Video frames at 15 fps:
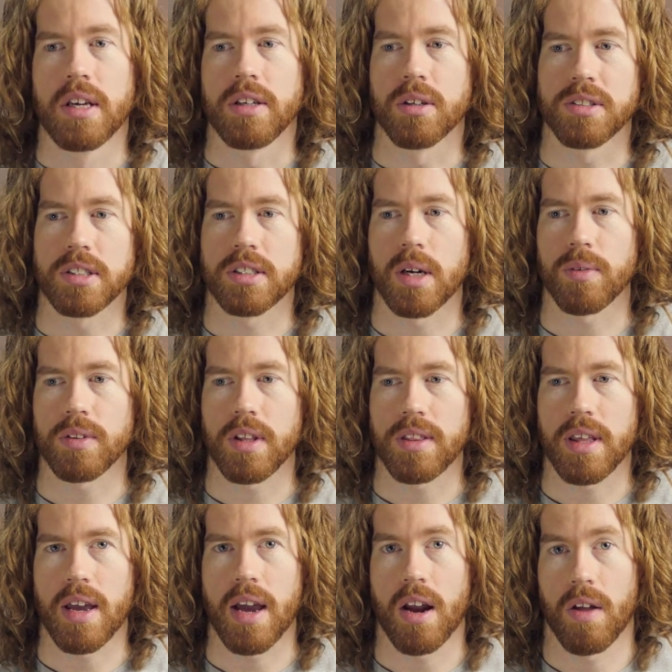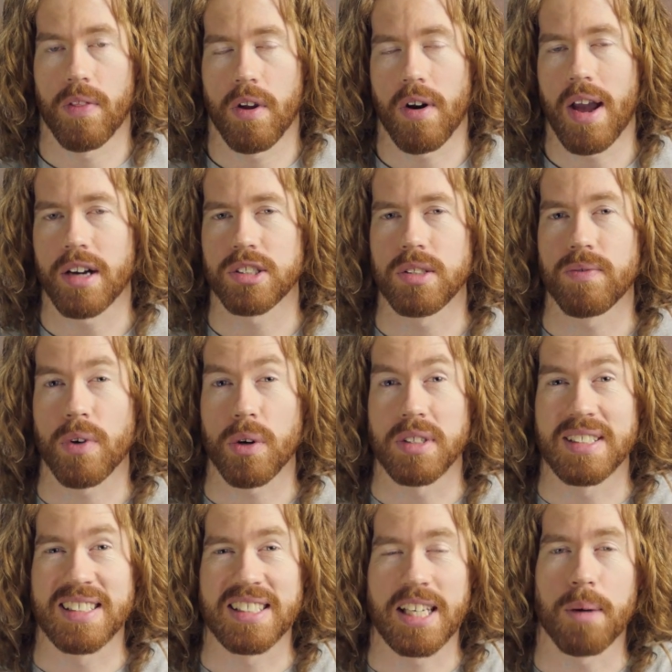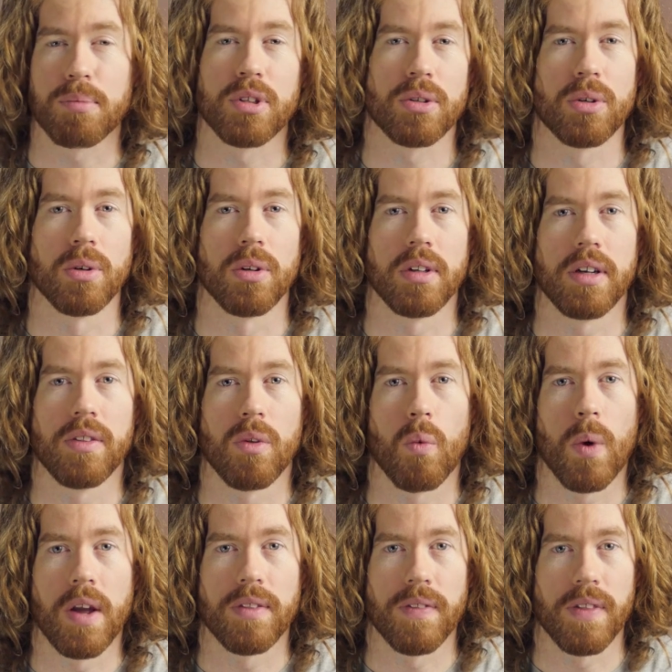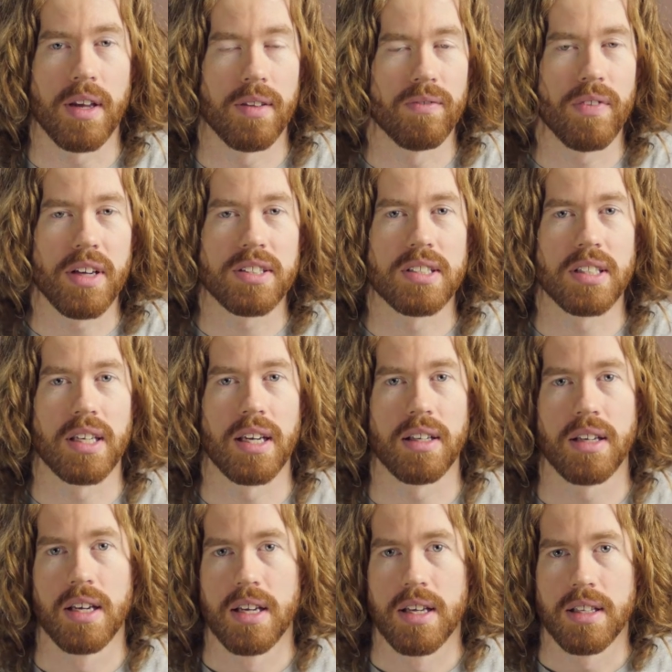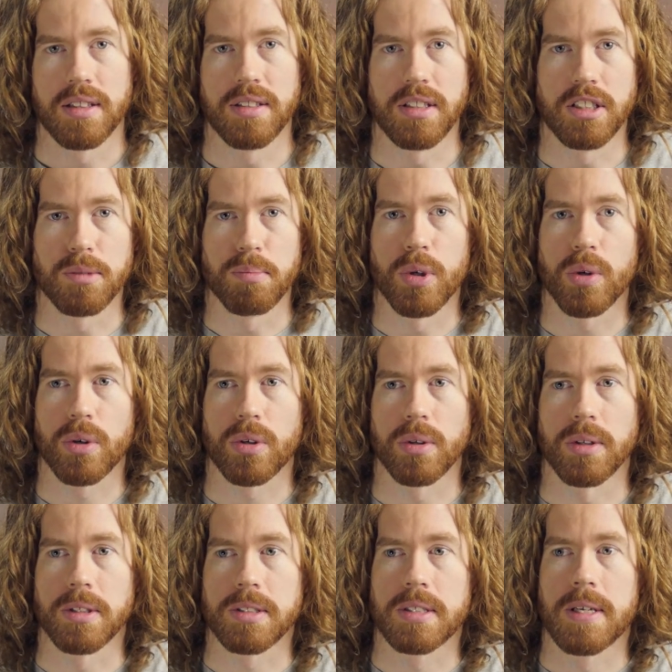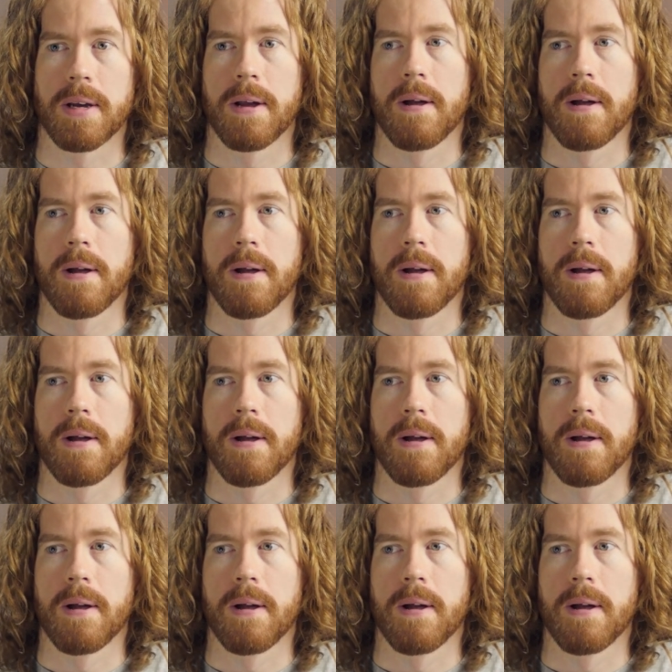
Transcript: you'll discover that they're actually very skeptical in the way that they investigate these miracles.